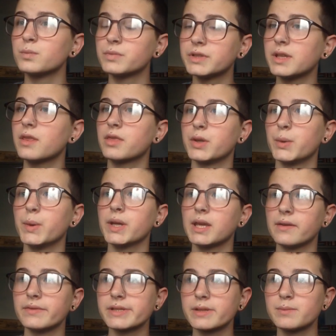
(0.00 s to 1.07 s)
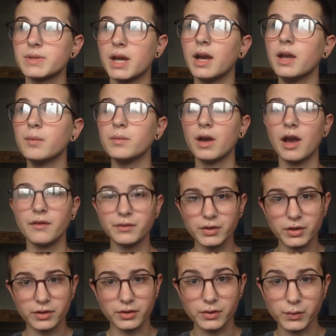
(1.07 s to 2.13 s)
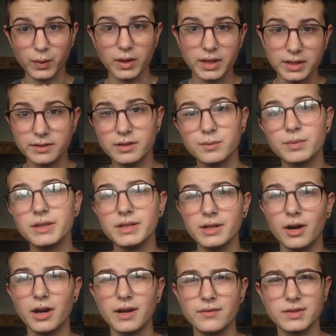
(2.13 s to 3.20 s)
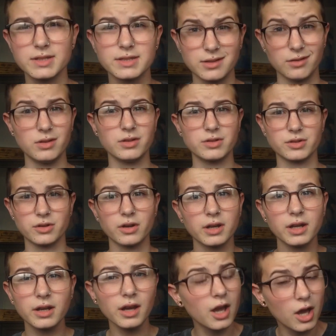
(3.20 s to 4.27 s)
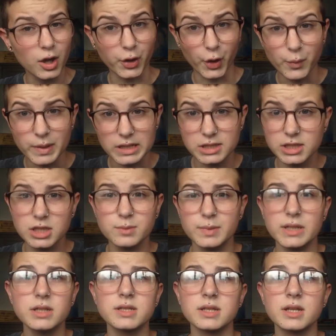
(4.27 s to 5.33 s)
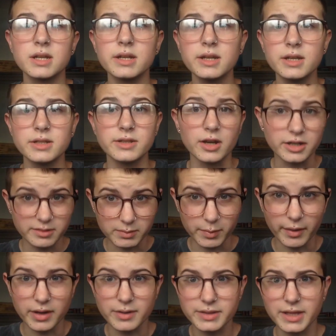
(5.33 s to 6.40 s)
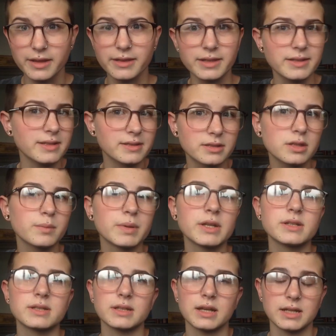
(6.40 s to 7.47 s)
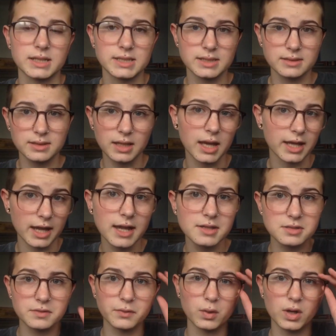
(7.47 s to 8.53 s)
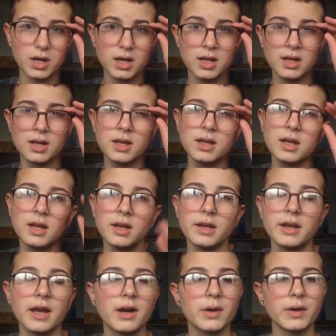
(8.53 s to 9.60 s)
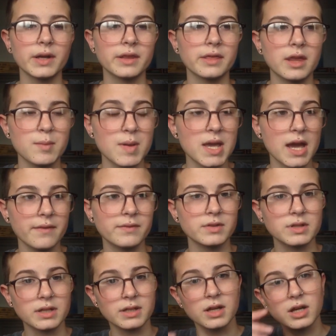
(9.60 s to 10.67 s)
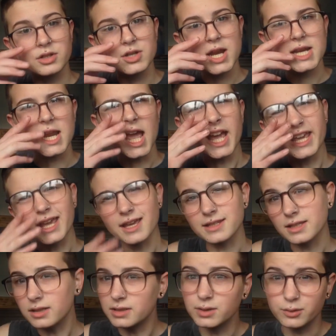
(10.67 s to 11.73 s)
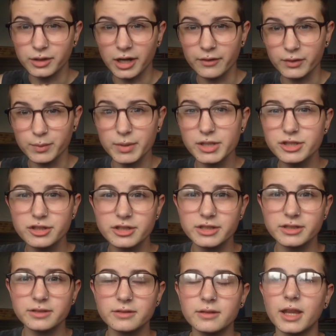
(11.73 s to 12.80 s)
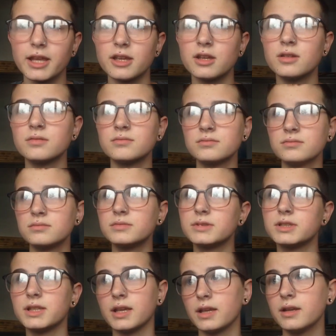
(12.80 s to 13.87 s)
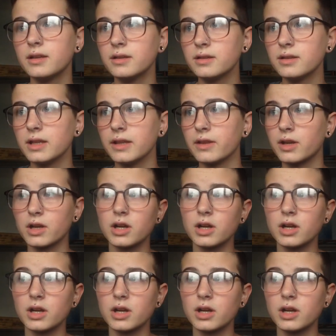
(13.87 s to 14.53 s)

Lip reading: sit through it, give it some time. After the swelling is completely gone, if it still looks crooked, go back to your piercer, talk to me about it, and say, this isn't the piercing I asked for. Now, they may have you sign a contract. I can't tell you what every piercer did in their